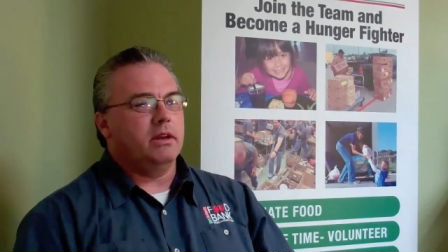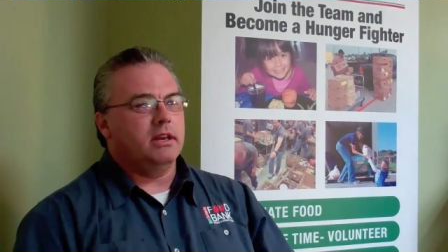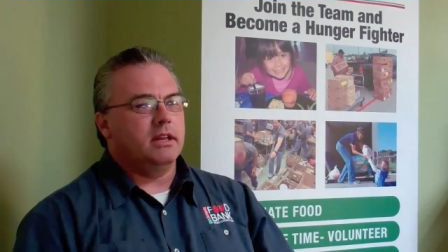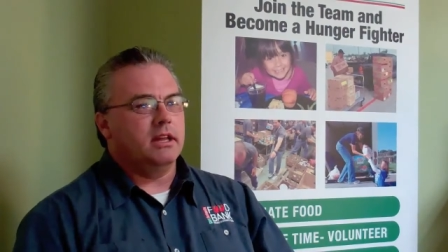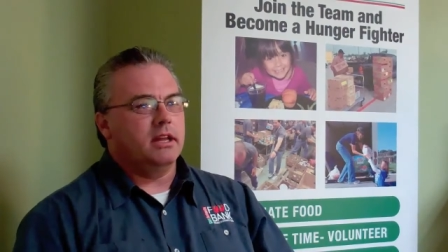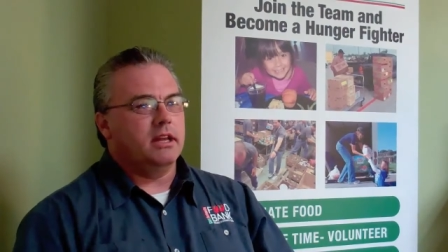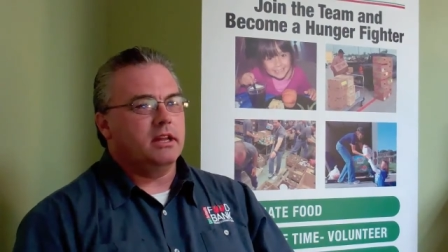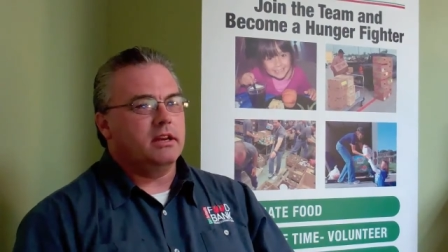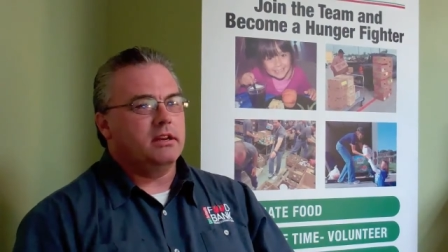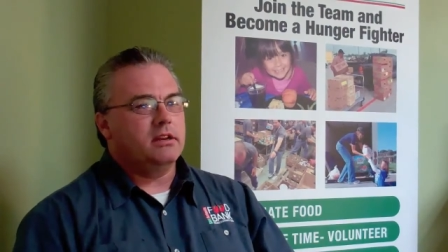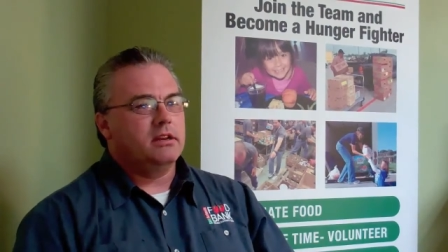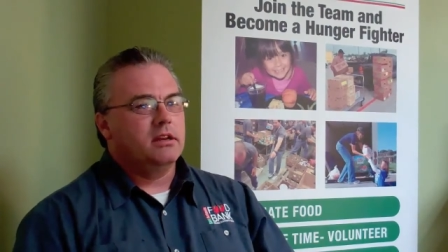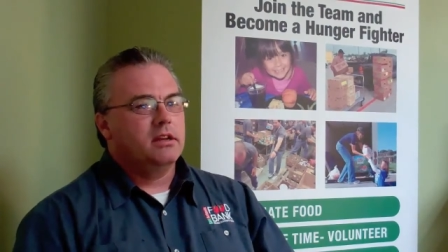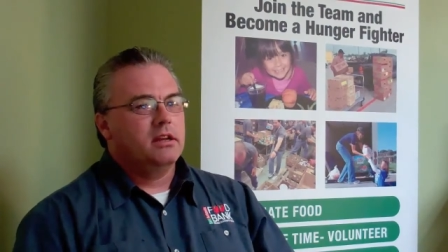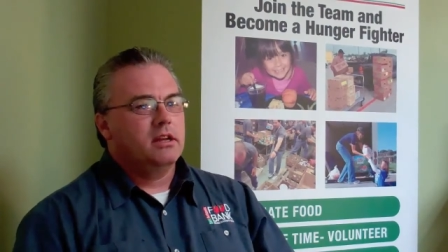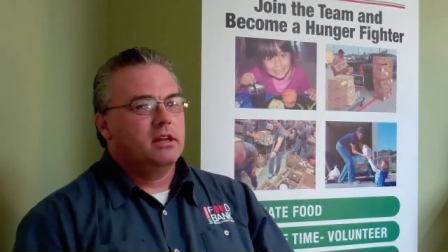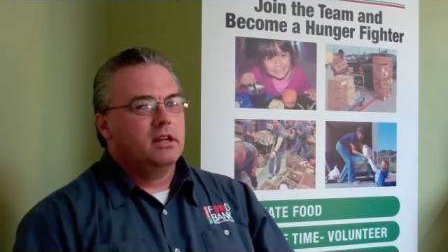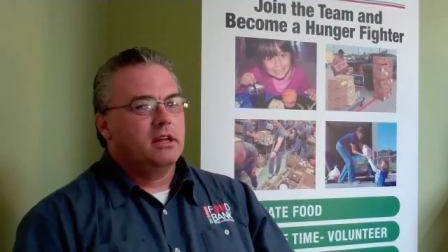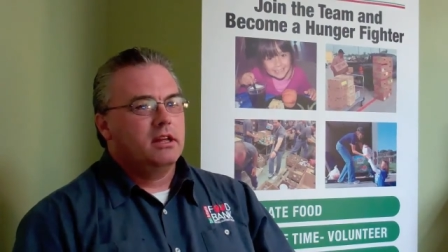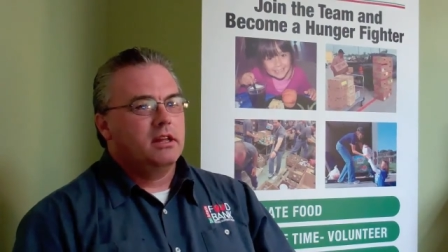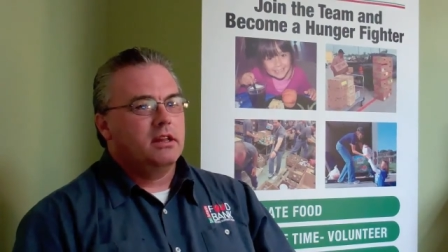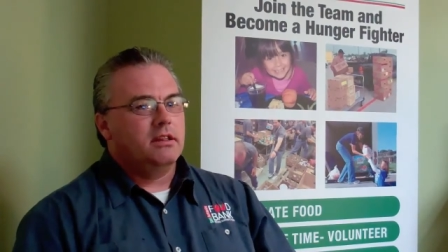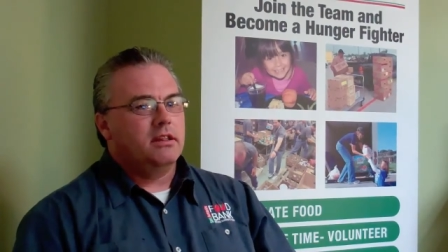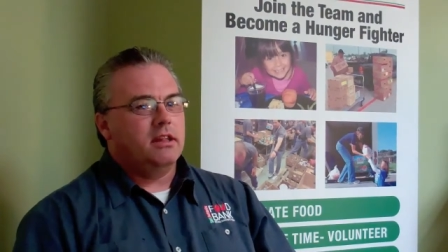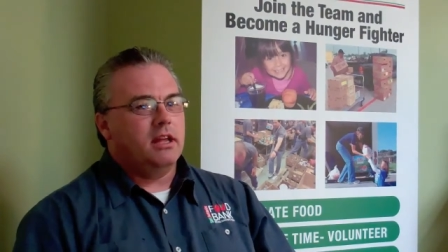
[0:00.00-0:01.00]
did,
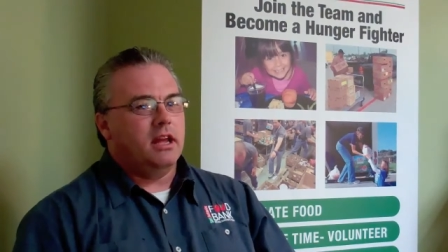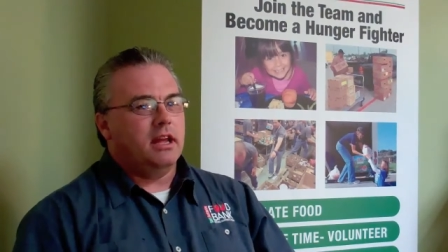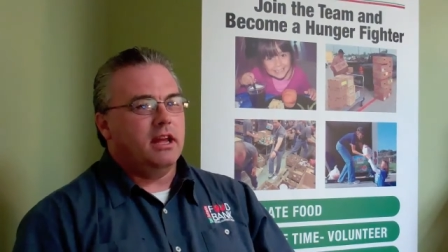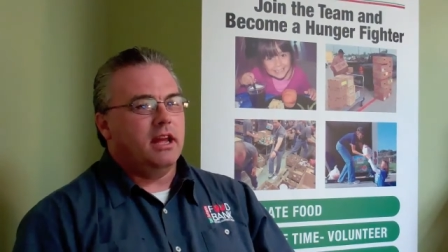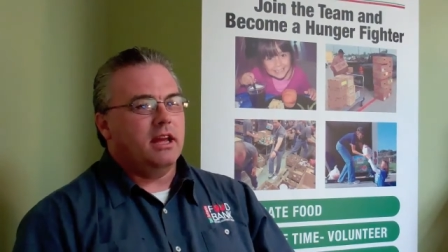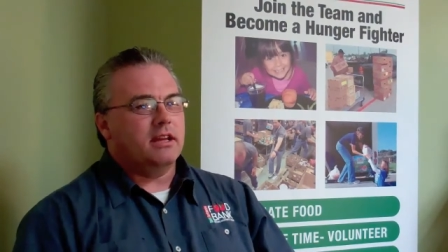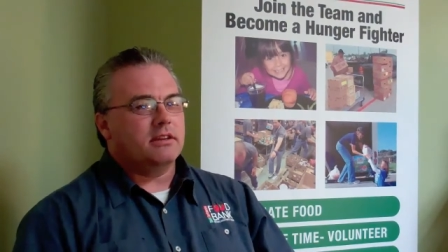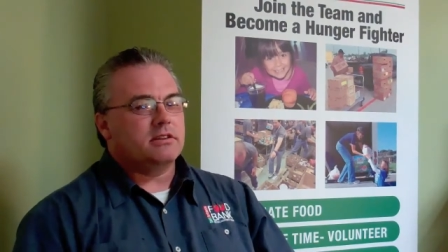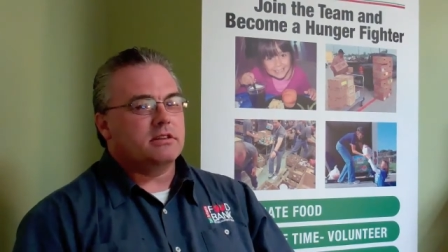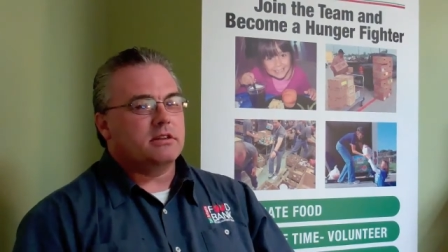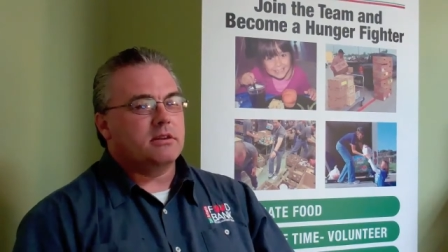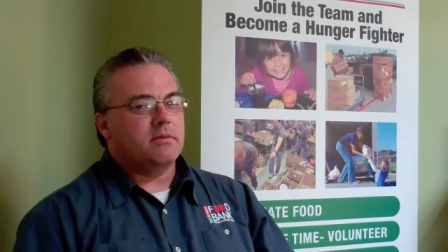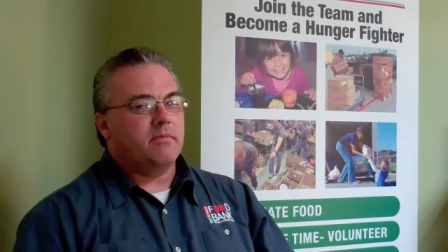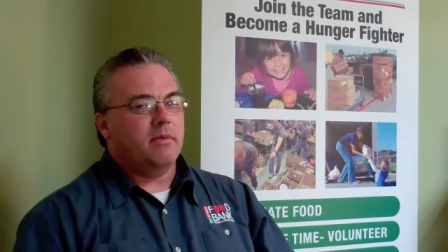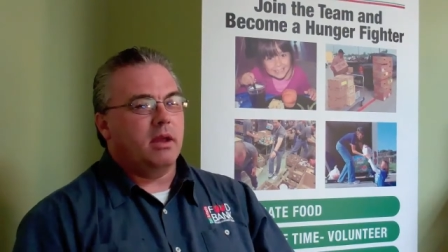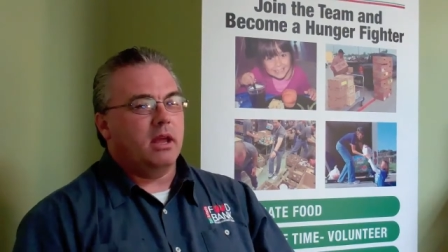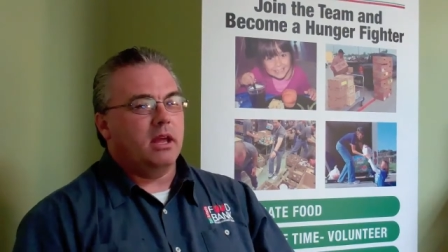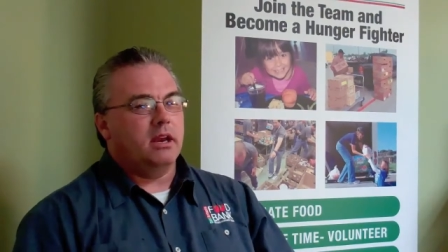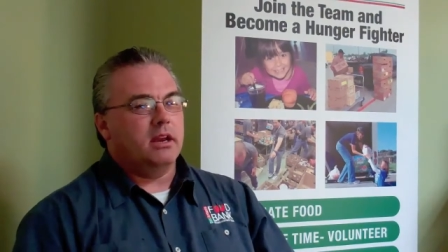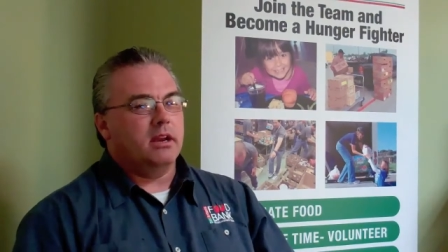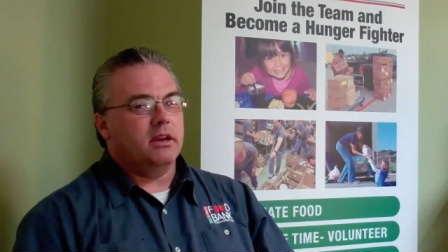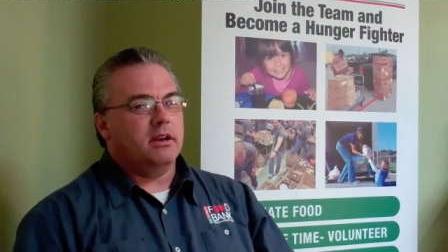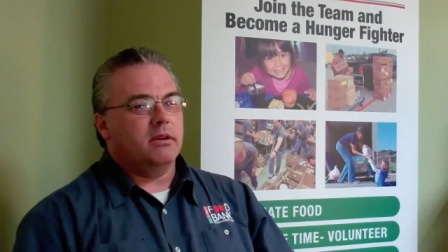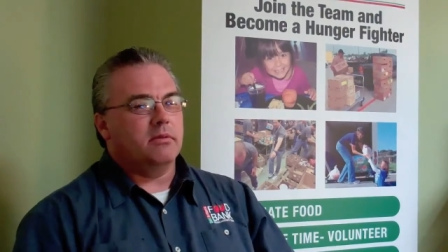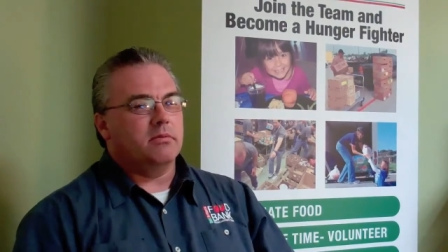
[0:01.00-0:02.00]
they
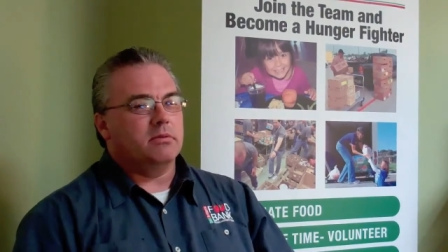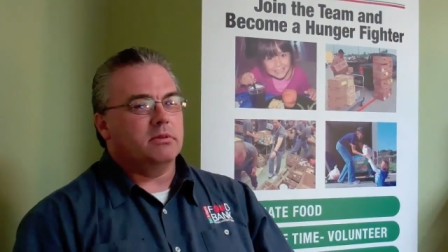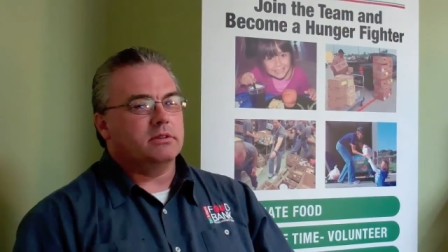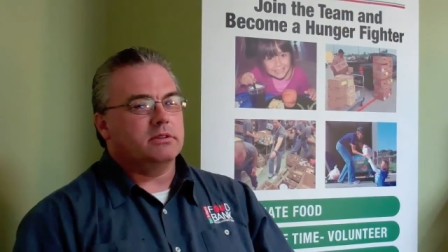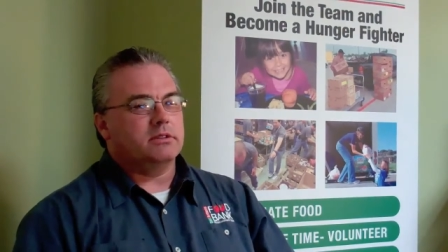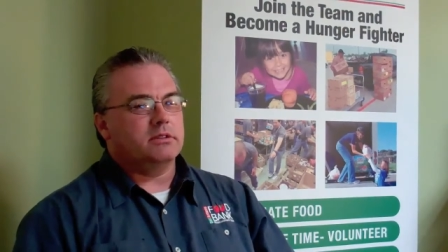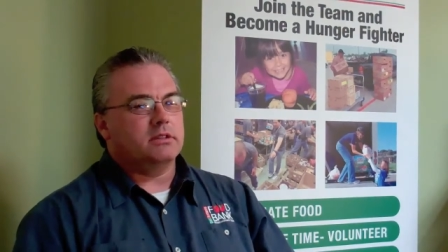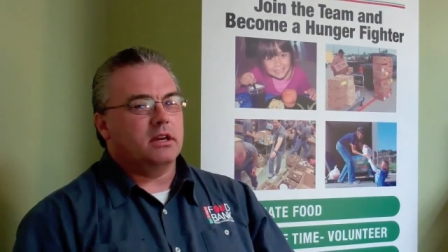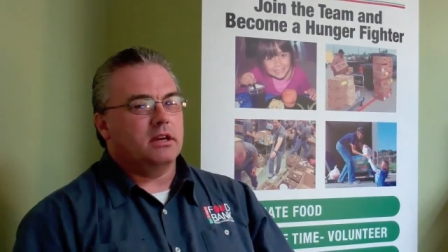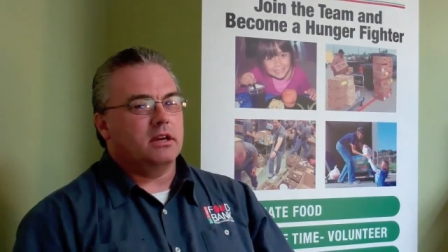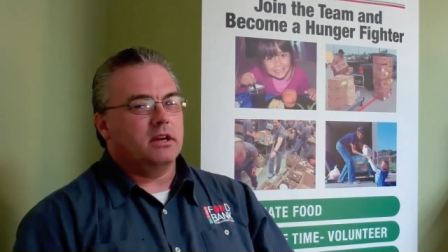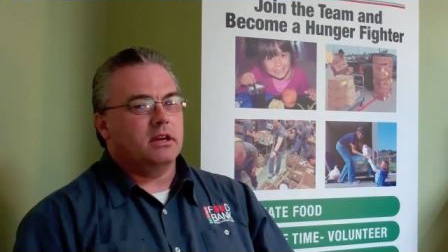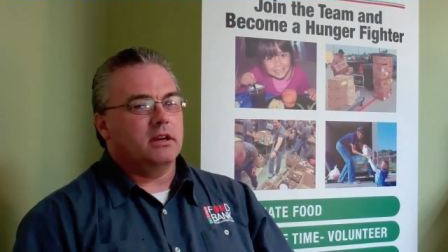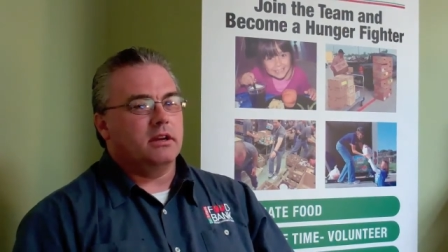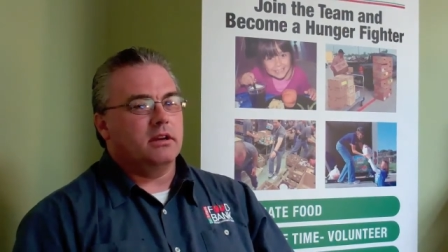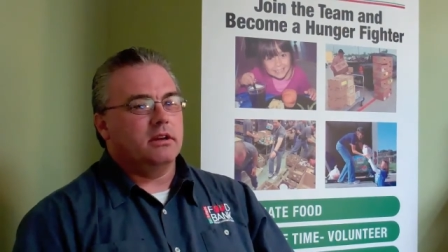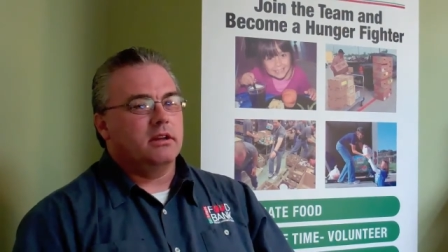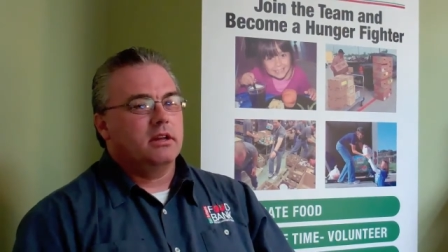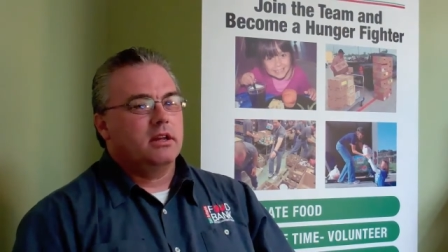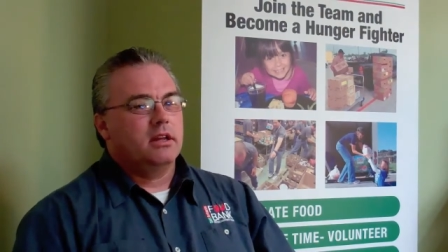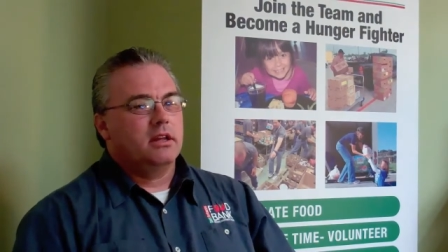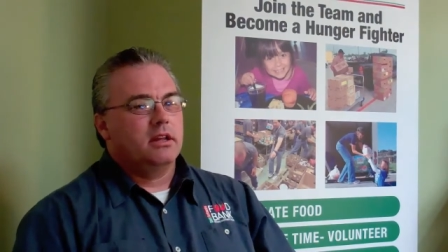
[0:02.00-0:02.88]
estimated it was uh,